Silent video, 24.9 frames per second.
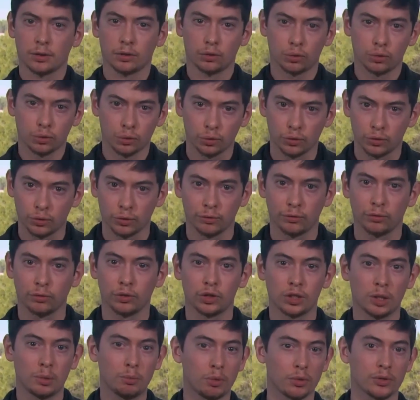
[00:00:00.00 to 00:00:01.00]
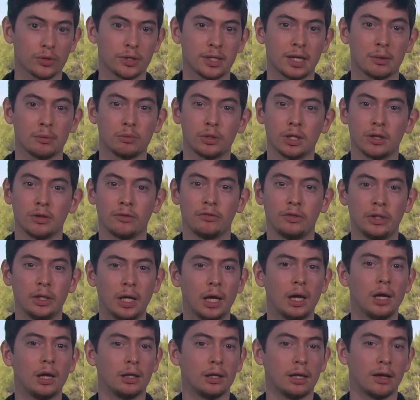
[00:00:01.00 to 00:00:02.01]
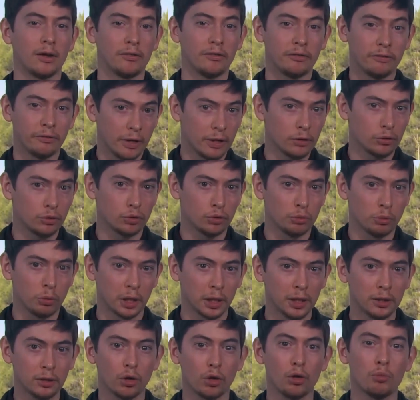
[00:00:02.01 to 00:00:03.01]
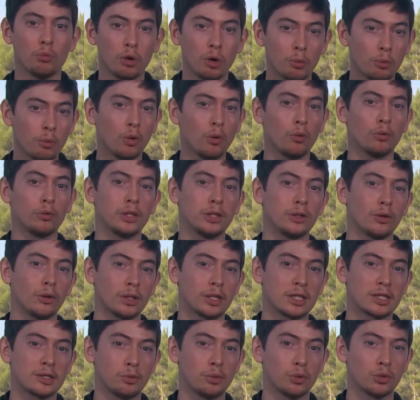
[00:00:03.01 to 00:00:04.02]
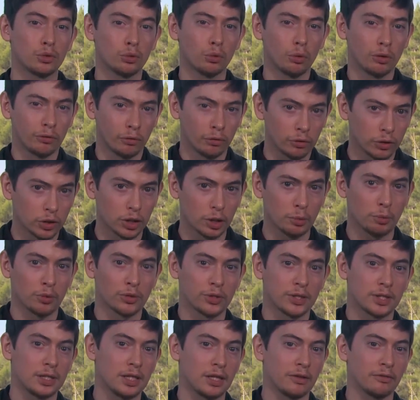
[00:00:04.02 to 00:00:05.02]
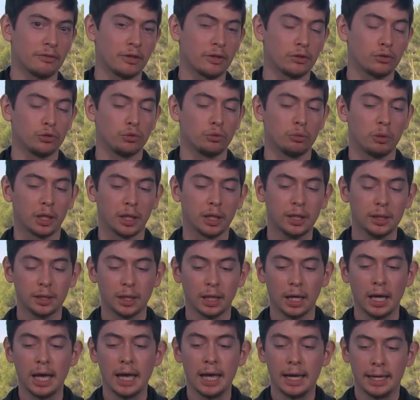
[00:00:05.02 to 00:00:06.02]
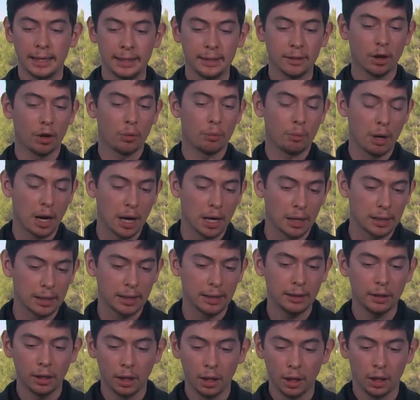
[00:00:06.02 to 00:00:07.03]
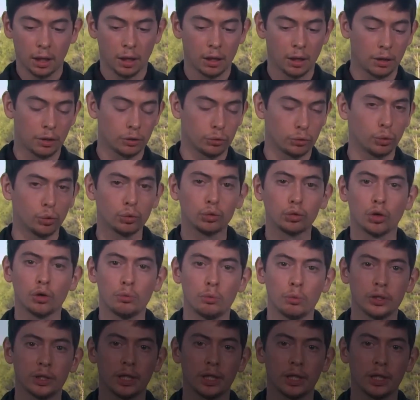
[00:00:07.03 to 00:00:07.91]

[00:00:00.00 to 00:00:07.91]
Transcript: That's why I believe that digital cultures are partly temporary, that digital future is partly temporary, and that's very hard to realize today.